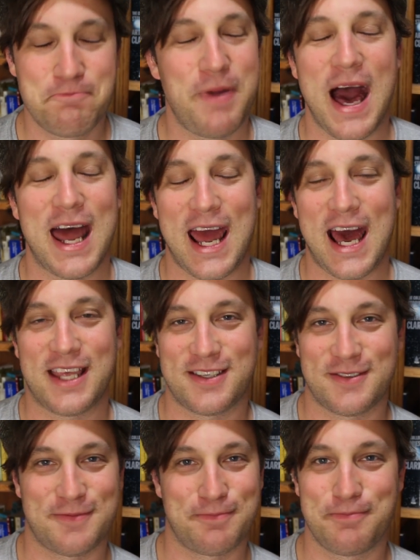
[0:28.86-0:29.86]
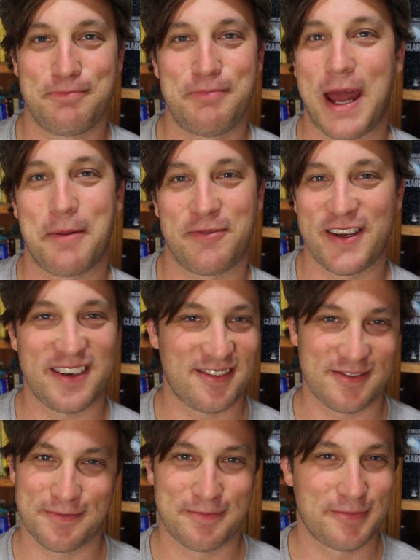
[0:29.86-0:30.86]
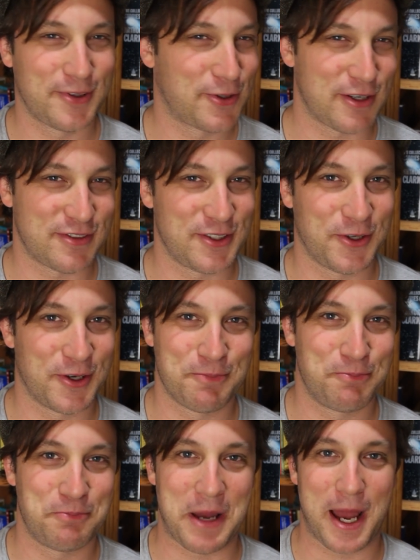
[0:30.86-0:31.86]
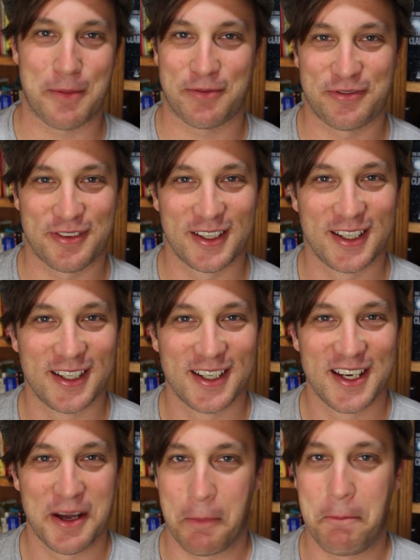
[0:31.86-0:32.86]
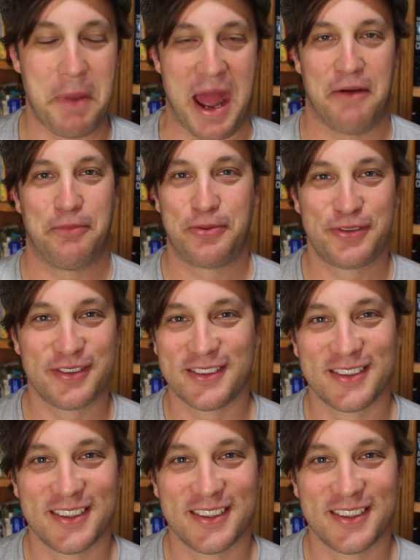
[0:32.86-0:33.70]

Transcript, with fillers: badass Bamfy, Gryffindor, Bamf, Bamf.